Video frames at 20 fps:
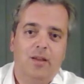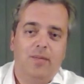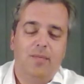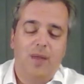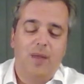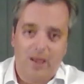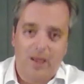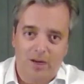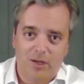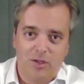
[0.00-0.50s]

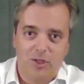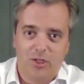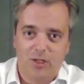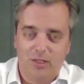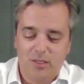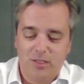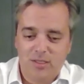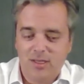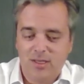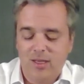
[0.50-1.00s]

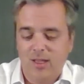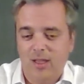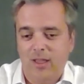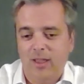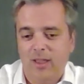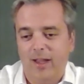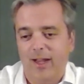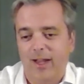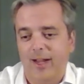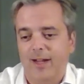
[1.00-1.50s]
managers,
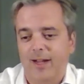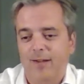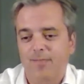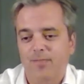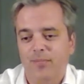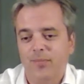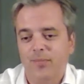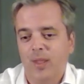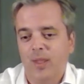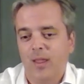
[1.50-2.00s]

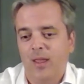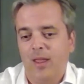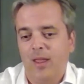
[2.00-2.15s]
and